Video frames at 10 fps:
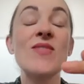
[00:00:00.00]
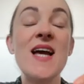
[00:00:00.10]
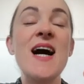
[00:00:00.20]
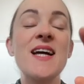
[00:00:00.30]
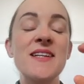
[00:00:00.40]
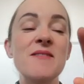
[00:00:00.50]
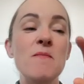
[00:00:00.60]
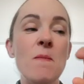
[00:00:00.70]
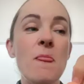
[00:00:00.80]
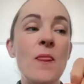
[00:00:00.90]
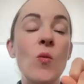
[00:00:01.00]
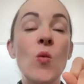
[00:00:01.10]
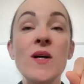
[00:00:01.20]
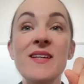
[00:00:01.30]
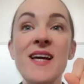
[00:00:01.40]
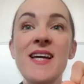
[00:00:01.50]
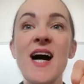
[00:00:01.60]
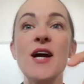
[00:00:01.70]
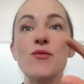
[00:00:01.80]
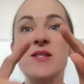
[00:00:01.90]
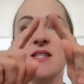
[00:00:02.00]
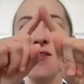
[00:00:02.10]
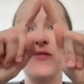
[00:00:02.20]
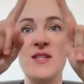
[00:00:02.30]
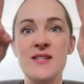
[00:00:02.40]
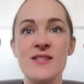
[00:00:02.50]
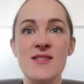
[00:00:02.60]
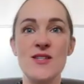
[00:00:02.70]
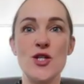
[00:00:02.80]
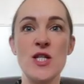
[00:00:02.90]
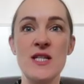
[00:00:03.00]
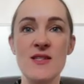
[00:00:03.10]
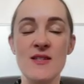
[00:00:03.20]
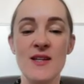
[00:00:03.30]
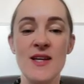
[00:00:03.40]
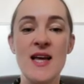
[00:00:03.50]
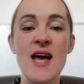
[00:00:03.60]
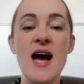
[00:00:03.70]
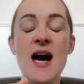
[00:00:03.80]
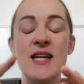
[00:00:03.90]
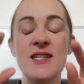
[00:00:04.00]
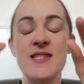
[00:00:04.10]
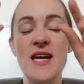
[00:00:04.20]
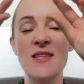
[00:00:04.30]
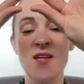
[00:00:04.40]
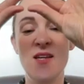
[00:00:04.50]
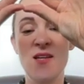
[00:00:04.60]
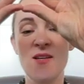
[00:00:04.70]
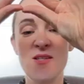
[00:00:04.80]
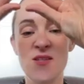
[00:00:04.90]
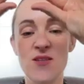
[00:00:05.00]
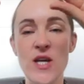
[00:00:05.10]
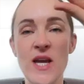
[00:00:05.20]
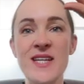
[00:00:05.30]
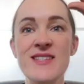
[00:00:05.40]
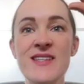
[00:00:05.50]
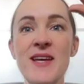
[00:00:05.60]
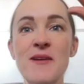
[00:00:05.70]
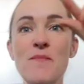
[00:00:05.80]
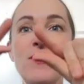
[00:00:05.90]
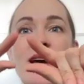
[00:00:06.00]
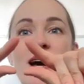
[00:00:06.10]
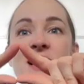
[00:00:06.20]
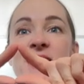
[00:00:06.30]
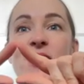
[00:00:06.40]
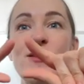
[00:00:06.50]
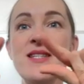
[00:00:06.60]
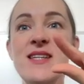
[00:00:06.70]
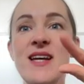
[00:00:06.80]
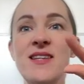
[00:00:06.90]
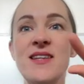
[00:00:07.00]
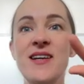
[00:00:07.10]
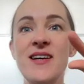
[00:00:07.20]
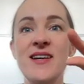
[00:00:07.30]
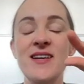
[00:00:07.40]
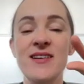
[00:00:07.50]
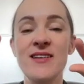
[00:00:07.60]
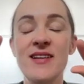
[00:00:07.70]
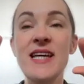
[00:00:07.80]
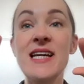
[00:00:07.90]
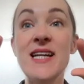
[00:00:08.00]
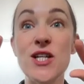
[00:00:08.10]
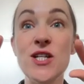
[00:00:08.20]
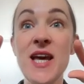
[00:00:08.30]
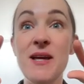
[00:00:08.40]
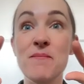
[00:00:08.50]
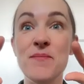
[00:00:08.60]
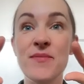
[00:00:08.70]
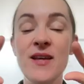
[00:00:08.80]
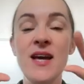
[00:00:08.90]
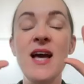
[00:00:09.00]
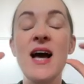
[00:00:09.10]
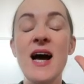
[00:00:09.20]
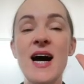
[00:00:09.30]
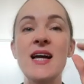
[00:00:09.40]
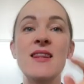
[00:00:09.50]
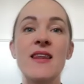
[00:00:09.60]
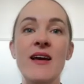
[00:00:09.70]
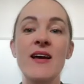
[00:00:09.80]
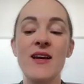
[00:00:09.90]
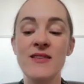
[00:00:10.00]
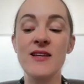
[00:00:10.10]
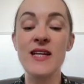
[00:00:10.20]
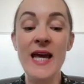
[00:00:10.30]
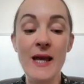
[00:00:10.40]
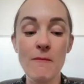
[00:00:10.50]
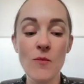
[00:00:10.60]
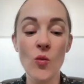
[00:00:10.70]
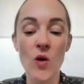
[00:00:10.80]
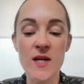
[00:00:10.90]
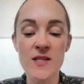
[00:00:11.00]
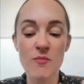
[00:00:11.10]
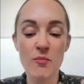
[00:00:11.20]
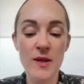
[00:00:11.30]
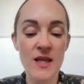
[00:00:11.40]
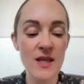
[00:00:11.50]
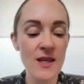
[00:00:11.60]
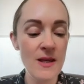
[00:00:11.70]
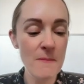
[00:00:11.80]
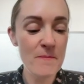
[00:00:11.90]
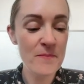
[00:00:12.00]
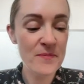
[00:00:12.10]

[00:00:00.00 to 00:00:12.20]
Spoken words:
And one day I received this sheet and it said the Chinese name and here it said the English name. And the name was P.